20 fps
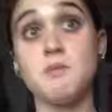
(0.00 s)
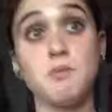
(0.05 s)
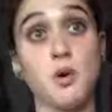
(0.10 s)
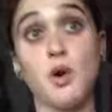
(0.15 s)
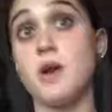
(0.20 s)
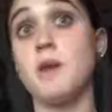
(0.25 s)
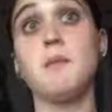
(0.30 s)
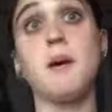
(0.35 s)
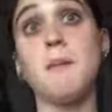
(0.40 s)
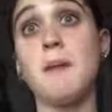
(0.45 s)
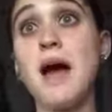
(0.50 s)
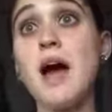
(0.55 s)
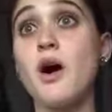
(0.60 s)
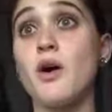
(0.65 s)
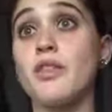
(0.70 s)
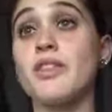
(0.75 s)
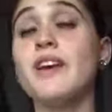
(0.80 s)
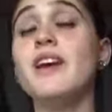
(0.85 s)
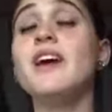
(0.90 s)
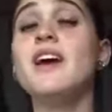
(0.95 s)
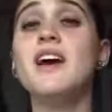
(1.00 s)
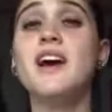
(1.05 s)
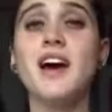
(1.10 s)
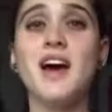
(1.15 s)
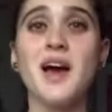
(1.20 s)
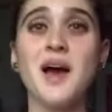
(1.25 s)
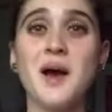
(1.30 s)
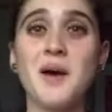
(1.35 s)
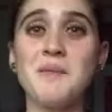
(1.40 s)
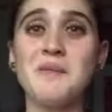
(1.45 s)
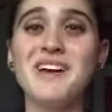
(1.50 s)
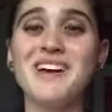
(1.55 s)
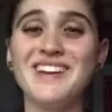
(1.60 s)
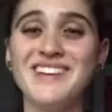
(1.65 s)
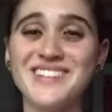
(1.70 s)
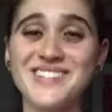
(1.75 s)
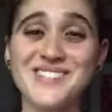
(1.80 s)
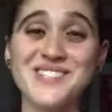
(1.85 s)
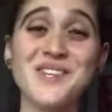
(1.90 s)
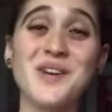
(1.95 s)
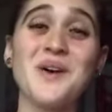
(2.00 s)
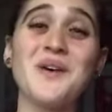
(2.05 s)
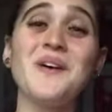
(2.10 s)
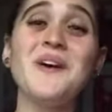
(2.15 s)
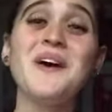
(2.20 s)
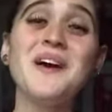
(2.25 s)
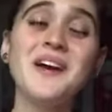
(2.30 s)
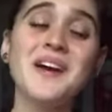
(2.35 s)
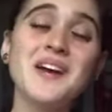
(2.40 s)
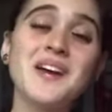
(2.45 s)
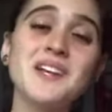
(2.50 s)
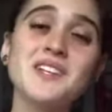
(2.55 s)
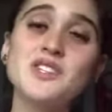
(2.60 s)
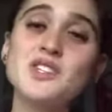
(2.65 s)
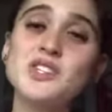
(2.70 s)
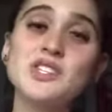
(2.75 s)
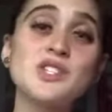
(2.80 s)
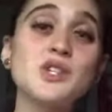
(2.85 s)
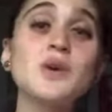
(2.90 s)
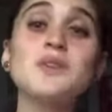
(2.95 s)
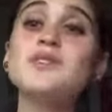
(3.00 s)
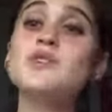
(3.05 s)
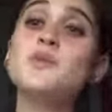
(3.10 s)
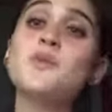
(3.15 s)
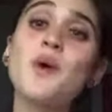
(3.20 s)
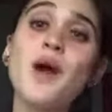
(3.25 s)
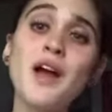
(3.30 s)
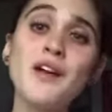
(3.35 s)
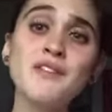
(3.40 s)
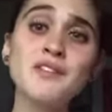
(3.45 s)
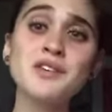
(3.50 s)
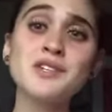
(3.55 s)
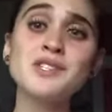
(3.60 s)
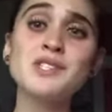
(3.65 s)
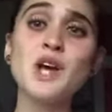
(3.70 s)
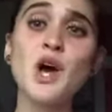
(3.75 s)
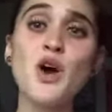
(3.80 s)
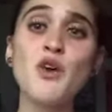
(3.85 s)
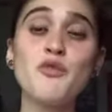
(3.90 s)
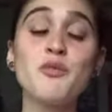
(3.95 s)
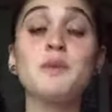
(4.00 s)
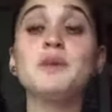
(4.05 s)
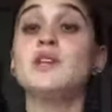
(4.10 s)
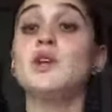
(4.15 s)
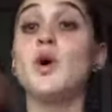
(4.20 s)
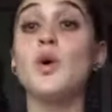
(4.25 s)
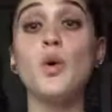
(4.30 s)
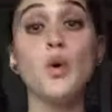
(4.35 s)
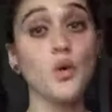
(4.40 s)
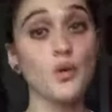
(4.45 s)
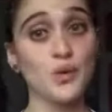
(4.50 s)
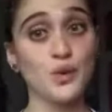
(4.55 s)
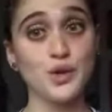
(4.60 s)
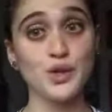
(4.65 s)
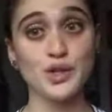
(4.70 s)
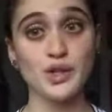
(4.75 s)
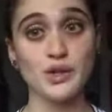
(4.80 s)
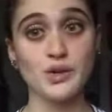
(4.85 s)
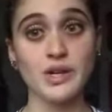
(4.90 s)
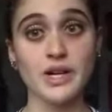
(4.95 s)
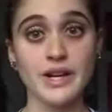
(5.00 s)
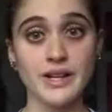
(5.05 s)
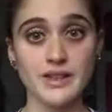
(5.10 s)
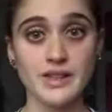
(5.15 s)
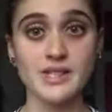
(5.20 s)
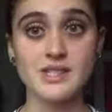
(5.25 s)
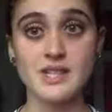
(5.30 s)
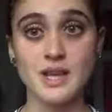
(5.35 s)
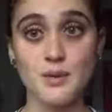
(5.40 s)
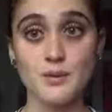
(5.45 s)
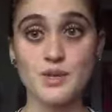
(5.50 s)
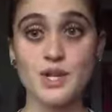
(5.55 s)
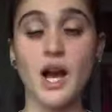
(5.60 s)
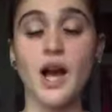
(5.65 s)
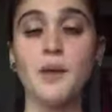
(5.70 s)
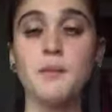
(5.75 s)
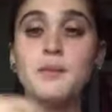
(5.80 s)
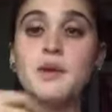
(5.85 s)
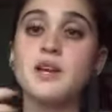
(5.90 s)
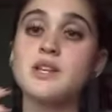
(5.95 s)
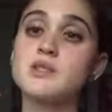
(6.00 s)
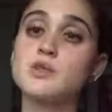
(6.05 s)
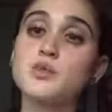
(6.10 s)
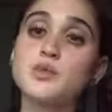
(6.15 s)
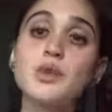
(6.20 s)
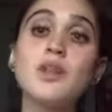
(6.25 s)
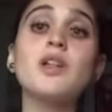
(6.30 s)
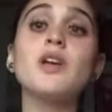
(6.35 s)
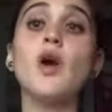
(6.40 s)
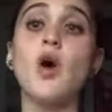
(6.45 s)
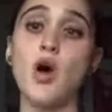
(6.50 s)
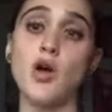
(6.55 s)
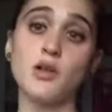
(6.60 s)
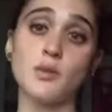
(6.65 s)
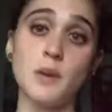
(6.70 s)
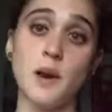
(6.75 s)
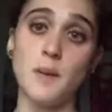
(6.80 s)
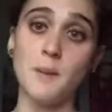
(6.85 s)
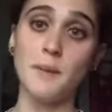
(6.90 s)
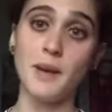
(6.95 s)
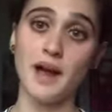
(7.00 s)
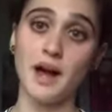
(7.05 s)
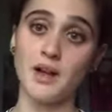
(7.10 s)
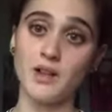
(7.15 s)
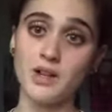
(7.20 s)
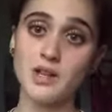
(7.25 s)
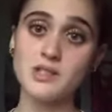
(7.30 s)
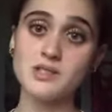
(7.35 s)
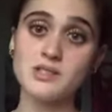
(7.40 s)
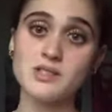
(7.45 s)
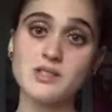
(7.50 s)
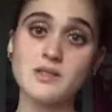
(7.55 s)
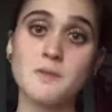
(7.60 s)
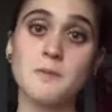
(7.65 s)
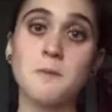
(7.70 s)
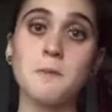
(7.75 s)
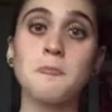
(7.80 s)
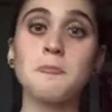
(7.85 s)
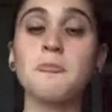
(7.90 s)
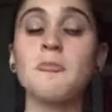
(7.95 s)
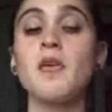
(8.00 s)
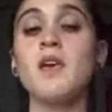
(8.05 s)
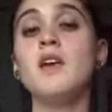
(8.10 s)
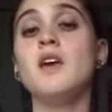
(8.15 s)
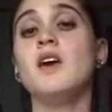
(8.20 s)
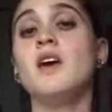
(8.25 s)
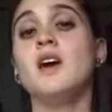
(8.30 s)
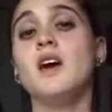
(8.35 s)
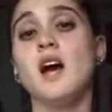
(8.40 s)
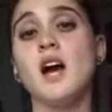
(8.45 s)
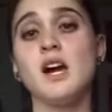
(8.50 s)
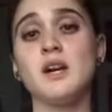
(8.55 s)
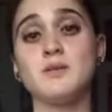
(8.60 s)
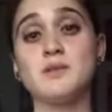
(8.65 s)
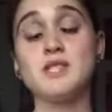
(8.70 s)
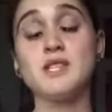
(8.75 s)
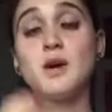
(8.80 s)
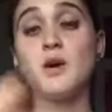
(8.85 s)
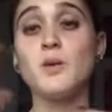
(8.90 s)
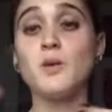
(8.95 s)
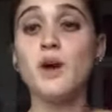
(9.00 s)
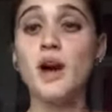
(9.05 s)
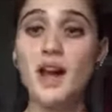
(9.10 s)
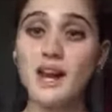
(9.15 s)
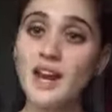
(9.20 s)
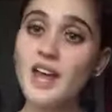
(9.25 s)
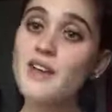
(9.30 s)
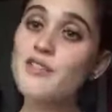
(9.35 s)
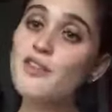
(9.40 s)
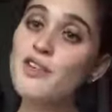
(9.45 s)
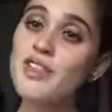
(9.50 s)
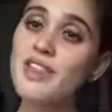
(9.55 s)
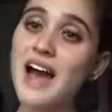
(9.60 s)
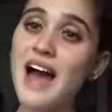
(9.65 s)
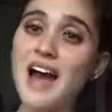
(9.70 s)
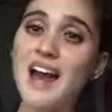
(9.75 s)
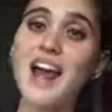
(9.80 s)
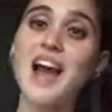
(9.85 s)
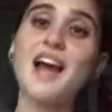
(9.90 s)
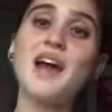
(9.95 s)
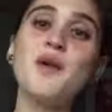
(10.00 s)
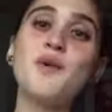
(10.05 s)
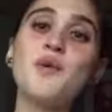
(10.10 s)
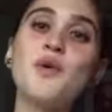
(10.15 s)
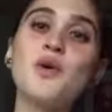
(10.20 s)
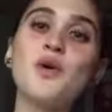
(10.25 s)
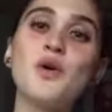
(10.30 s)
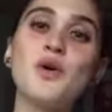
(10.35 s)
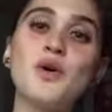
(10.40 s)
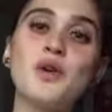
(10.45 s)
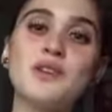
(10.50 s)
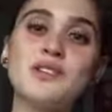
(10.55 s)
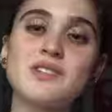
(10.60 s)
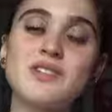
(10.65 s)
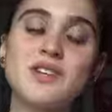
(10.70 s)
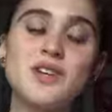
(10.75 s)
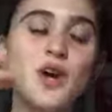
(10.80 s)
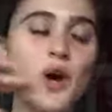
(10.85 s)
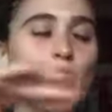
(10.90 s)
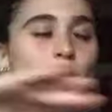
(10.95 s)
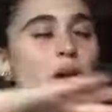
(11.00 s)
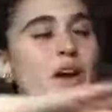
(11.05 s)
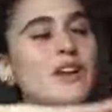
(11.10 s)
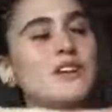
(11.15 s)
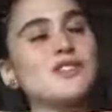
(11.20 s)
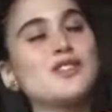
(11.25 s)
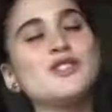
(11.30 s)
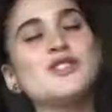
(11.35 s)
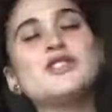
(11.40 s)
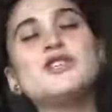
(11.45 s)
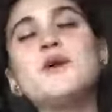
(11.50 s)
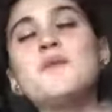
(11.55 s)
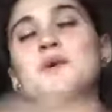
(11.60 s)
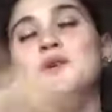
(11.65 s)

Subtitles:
put in my mouth. So just don't deprive yourself, but don't overdo it at the same time. It's really all about balance. So enough of that. I will go in so